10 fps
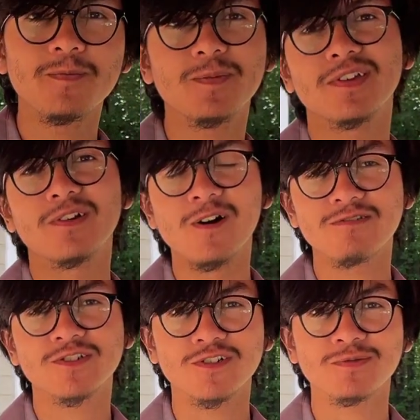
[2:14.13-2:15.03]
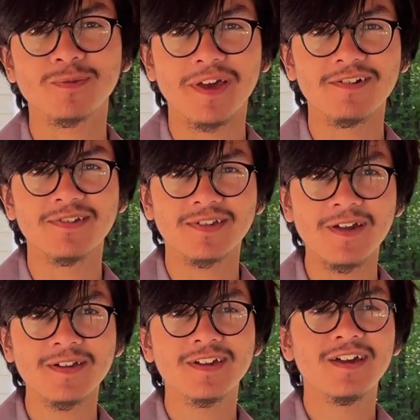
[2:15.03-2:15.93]
because all rechargeable batteries
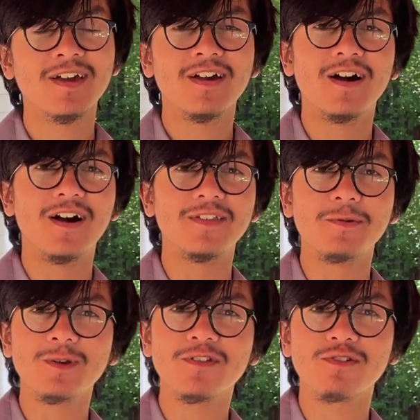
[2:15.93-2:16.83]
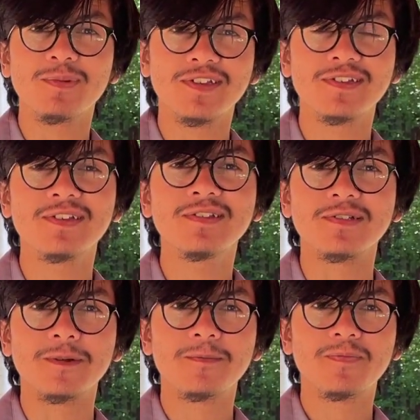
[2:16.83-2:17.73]
die, then we can replace it
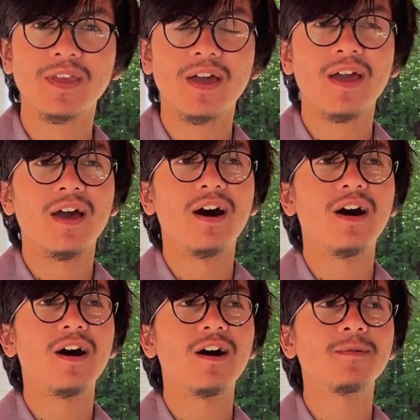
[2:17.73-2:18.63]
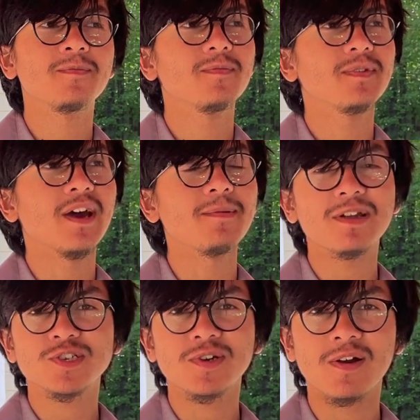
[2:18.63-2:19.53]
easily. Now I'm
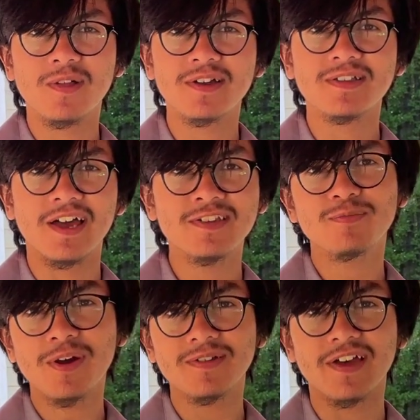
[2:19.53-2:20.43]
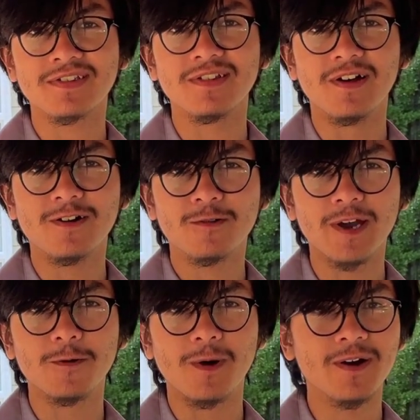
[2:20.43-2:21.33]
not sure how long it lasts. It probably lasts
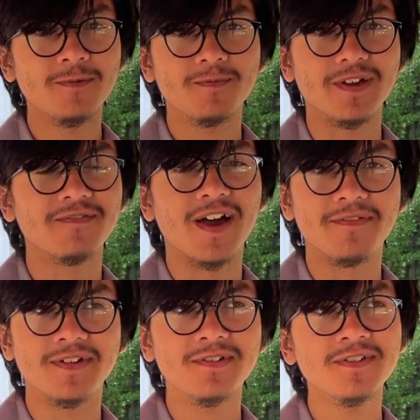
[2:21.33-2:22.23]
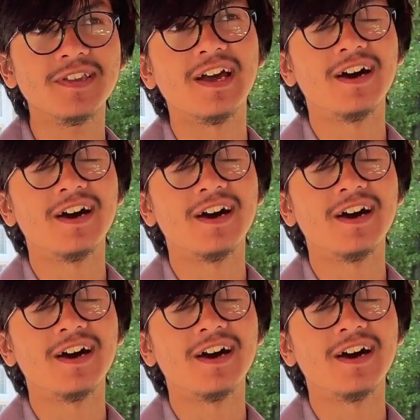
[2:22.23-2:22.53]
quite a while, like 5 years.